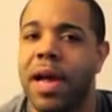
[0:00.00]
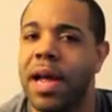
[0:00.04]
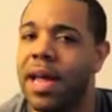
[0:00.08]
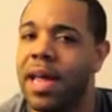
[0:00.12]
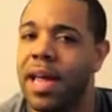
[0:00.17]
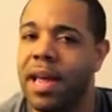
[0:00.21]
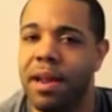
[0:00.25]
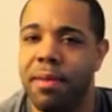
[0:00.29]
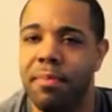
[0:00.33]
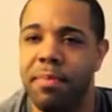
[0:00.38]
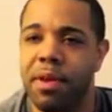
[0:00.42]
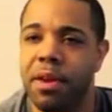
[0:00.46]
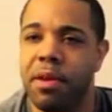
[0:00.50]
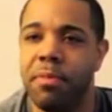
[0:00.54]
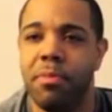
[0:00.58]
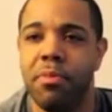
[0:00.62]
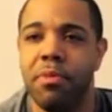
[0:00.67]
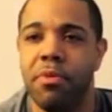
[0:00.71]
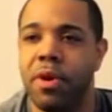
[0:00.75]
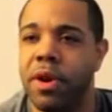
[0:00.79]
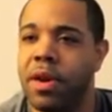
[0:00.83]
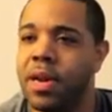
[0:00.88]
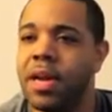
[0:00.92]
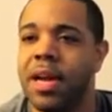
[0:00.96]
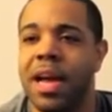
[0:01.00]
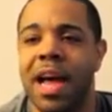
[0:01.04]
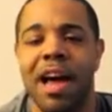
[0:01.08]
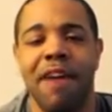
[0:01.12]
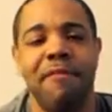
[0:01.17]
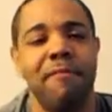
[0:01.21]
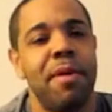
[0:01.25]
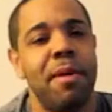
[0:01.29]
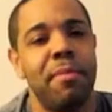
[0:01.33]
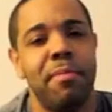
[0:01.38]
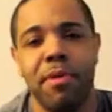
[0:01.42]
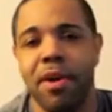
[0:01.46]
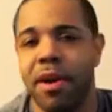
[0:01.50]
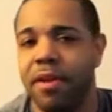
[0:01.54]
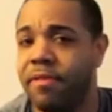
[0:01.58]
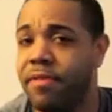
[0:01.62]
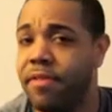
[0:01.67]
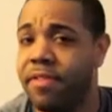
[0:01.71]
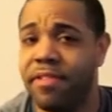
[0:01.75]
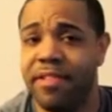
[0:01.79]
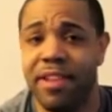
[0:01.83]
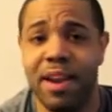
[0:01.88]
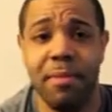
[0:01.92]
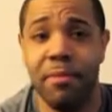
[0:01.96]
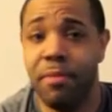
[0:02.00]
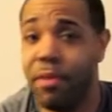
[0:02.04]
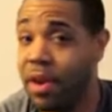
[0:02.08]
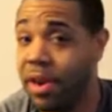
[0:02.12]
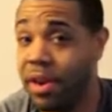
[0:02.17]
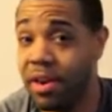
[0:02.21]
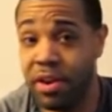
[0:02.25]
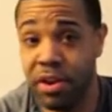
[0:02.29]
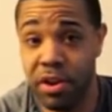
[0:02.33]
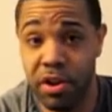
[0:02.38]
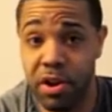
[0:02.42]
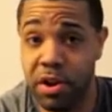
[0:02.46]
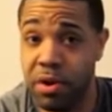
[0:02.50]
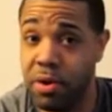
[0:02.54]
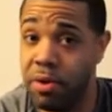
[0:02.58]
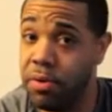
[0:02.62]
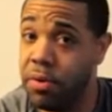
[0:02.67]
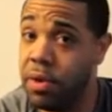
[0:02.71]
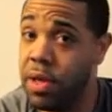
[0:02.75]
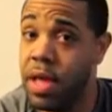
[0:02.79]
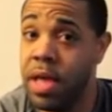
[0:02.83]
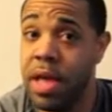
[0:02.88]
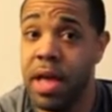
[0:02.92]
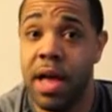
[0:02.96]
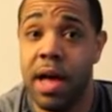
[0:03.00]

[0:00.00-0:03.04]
I get up in the morning, have my breakfast, and I'm ready to go.